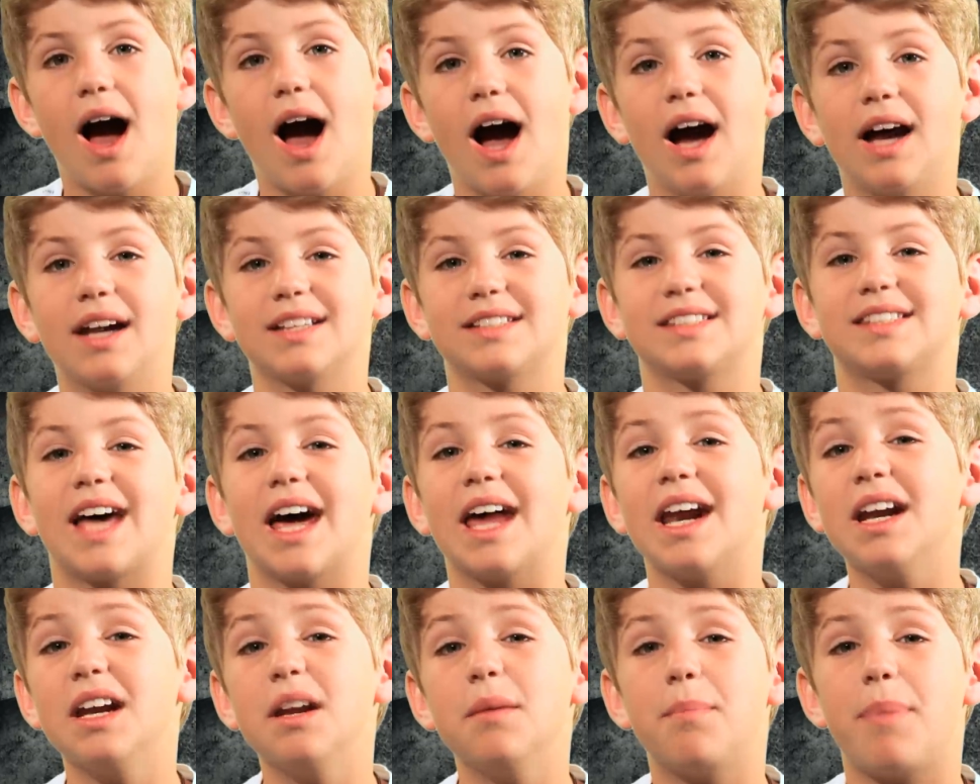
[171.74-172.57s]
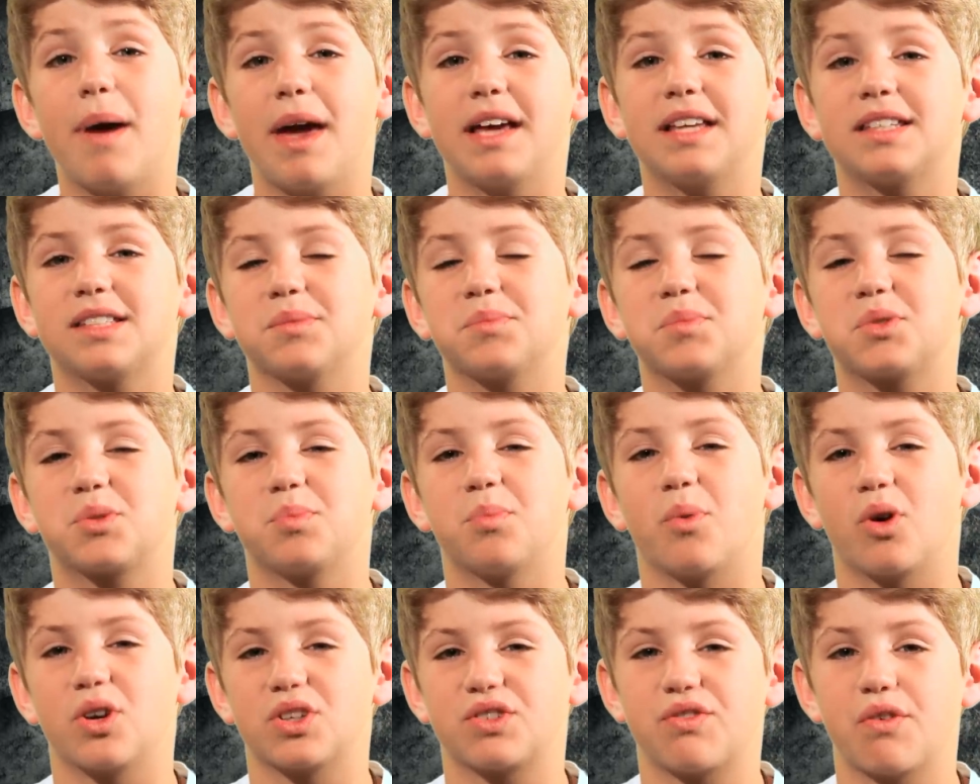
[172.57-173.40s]
I decided to bake some
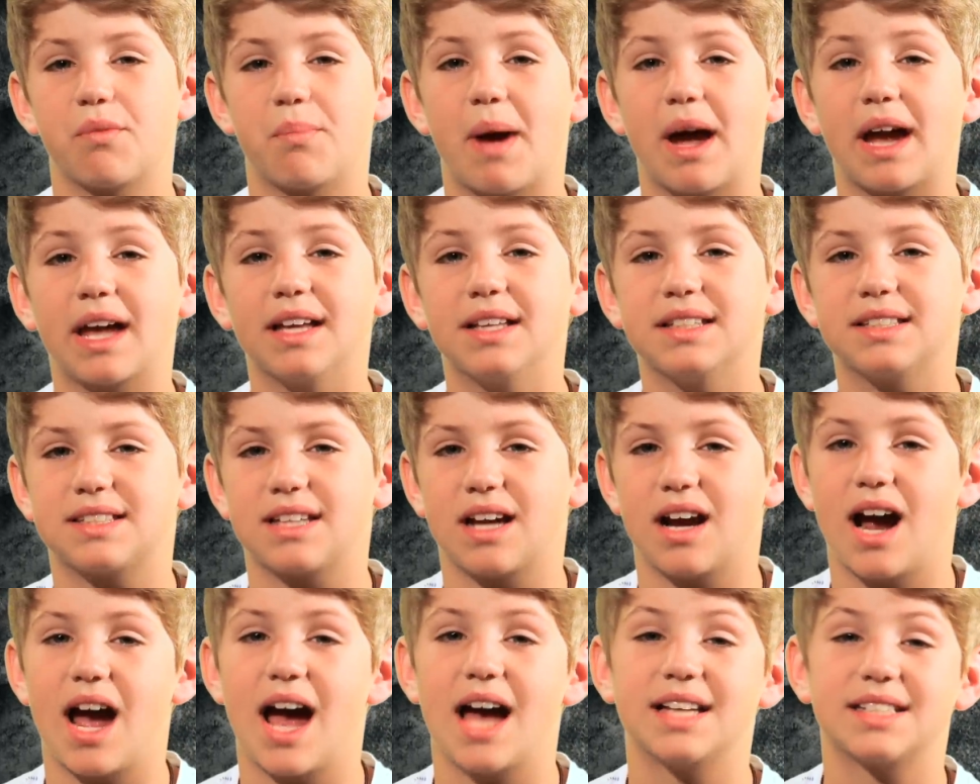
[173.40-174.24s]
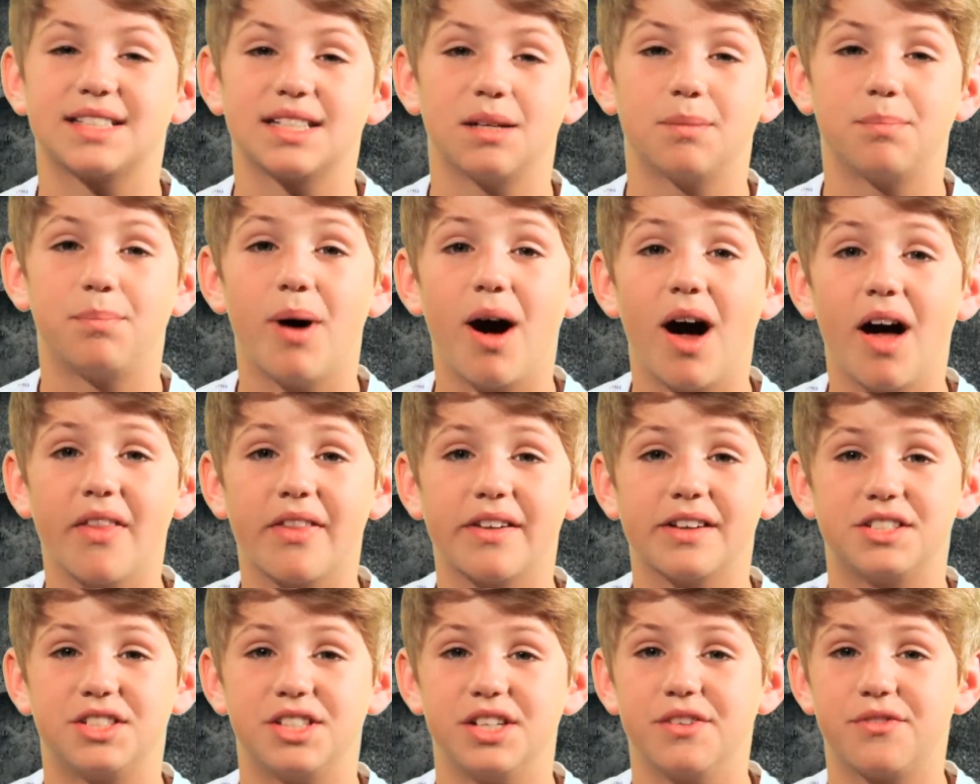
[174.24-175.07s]
s'mores for Becca and Sarah as an
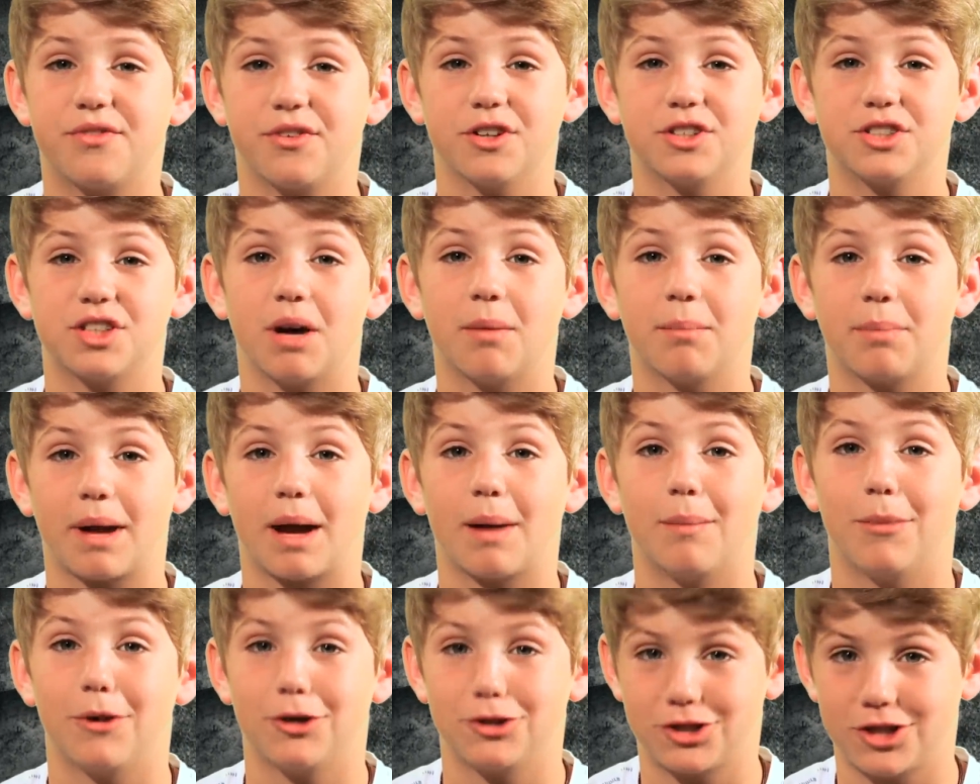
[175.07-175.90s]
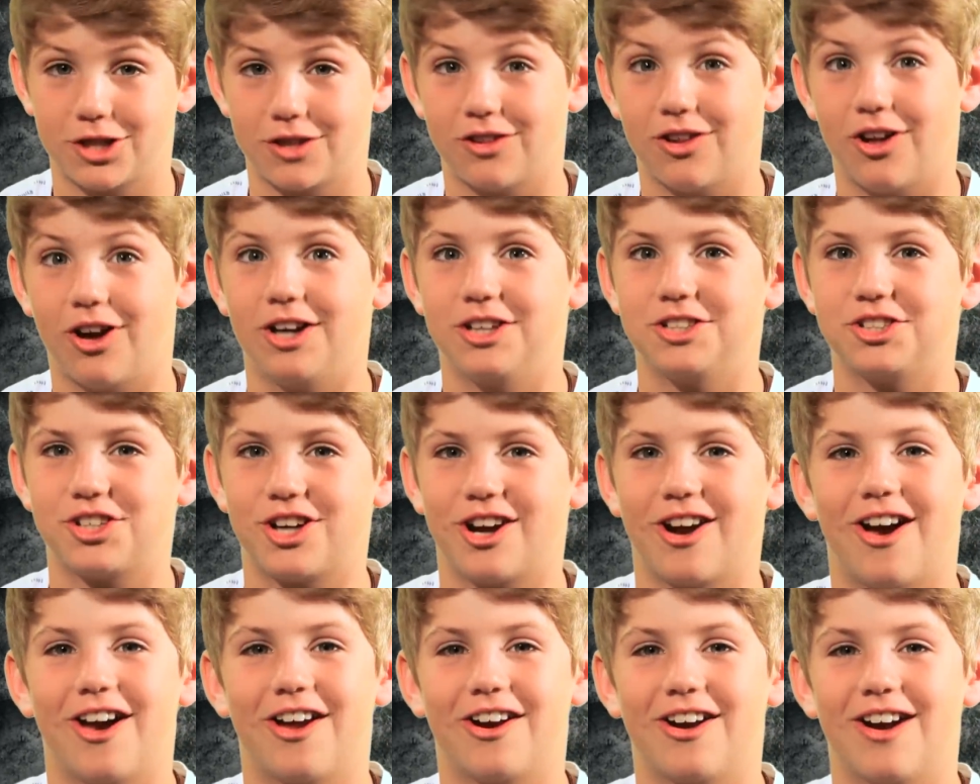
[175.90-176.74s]
apology for dumping a bunch of
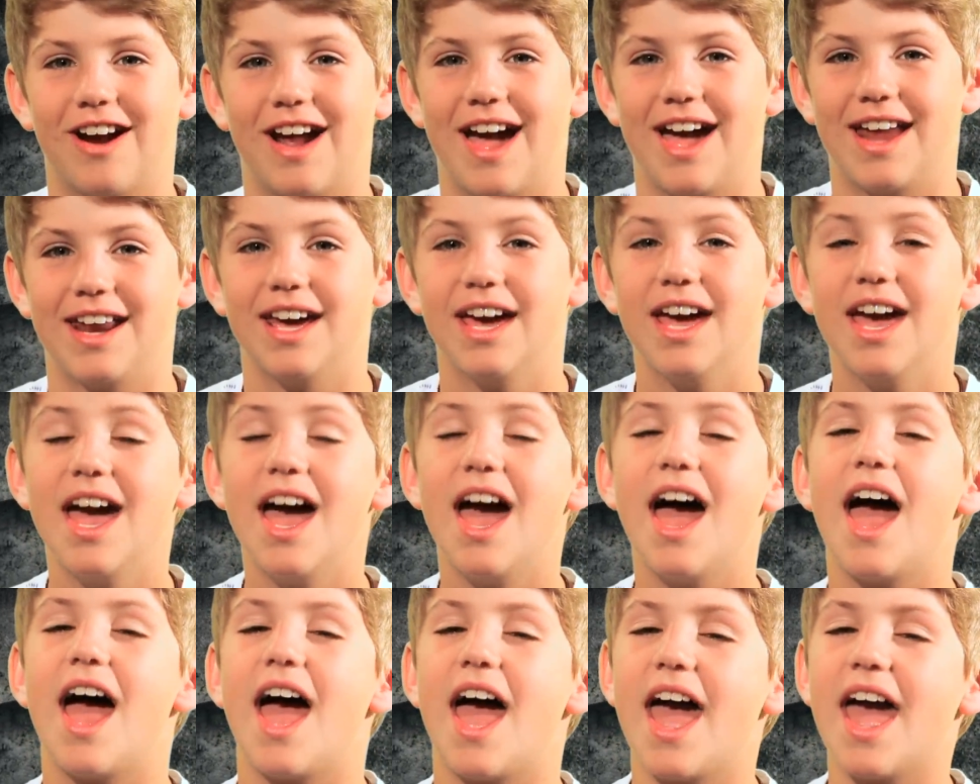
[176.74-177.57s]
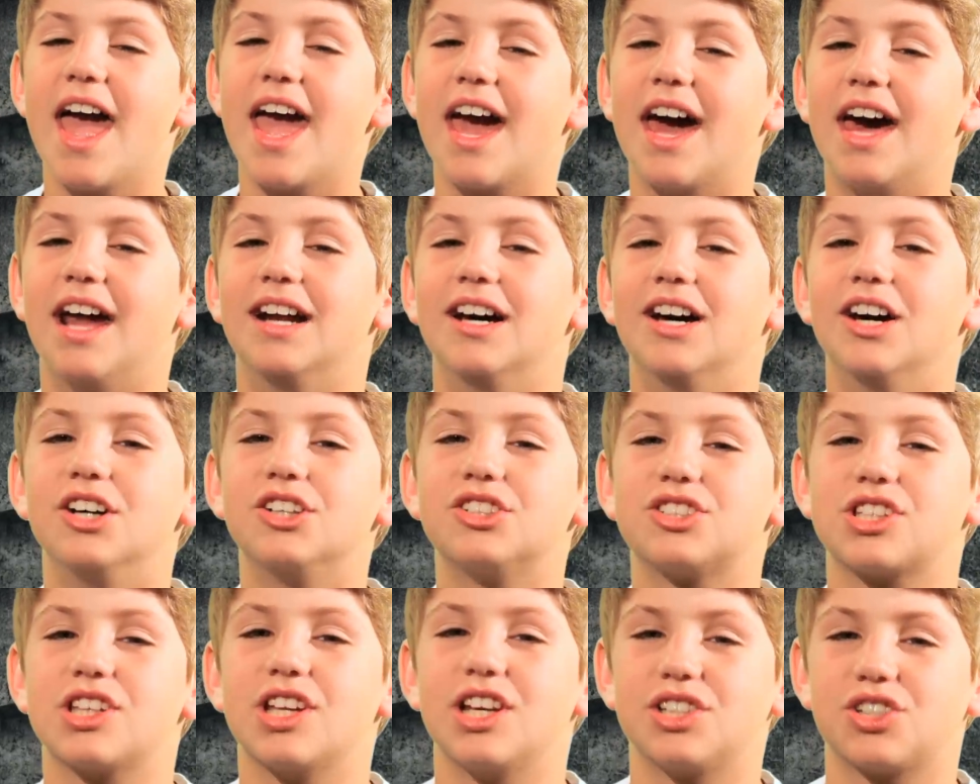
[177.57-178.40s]
laundry on her head, and
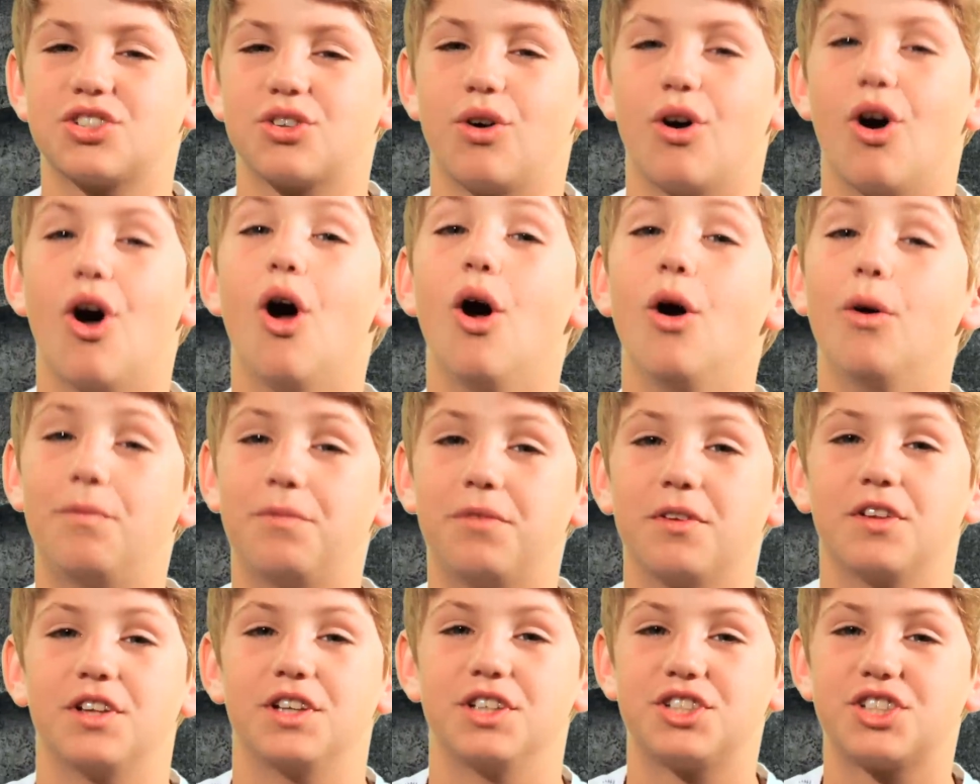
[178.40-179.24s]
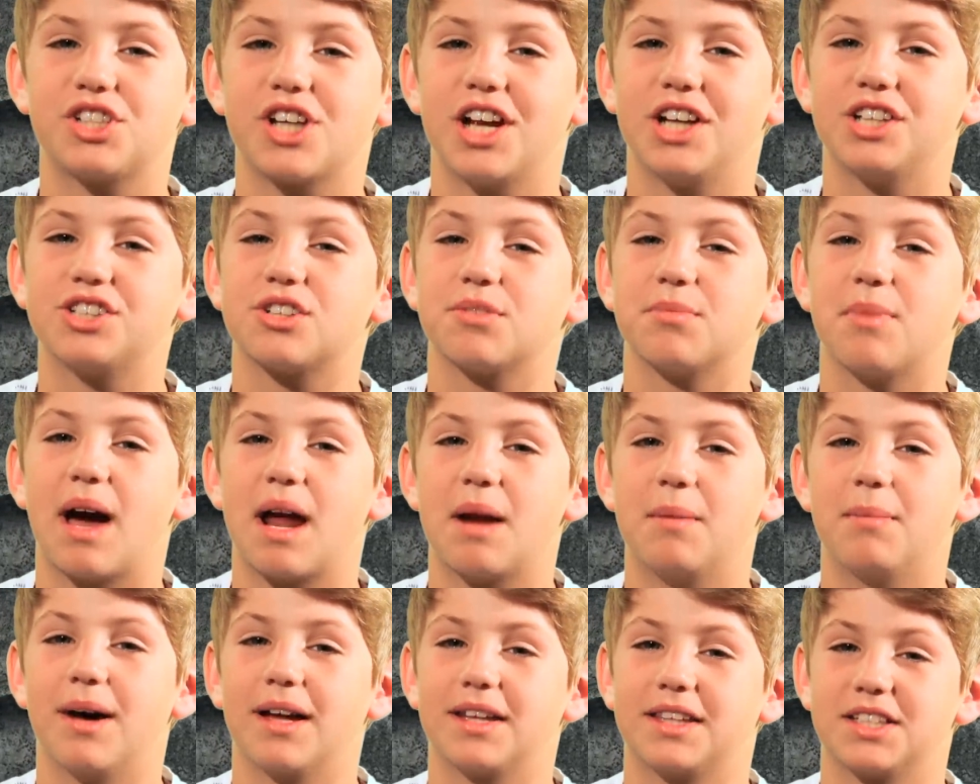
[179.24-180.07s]
so that she'll hopefully change her mind
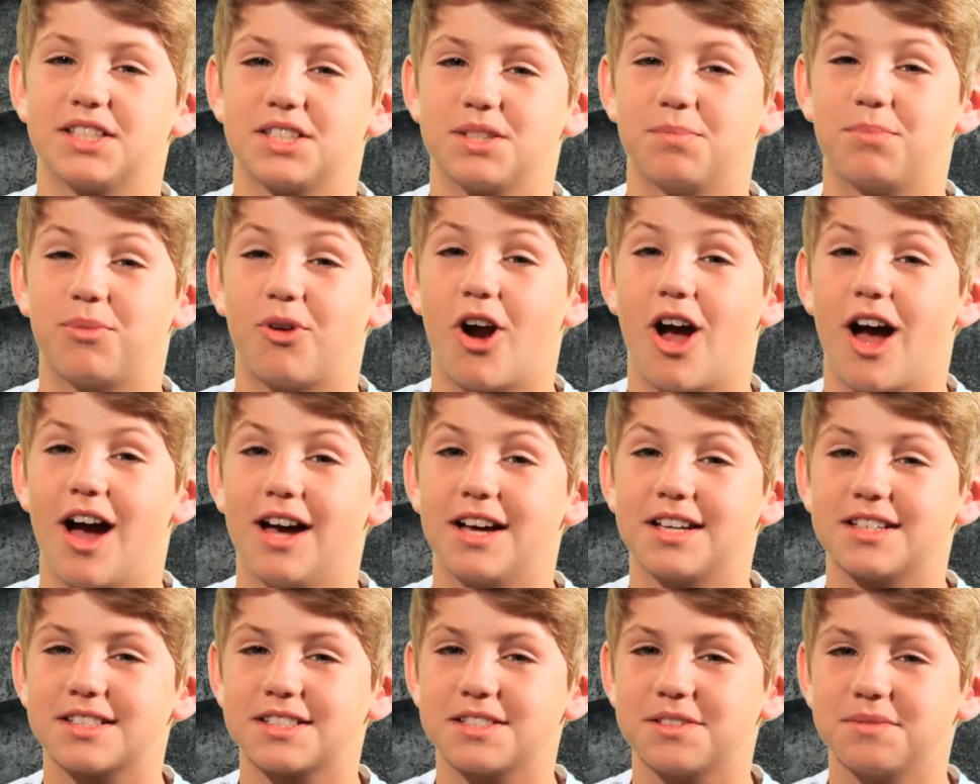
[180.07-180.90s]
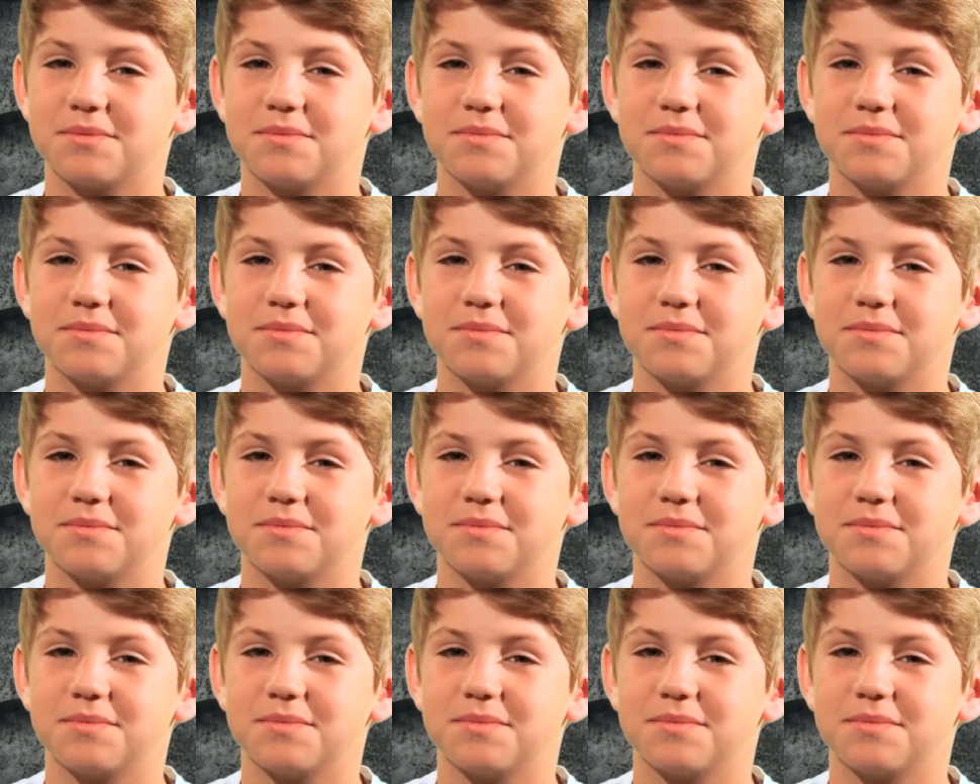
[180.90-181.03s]
about the surprise.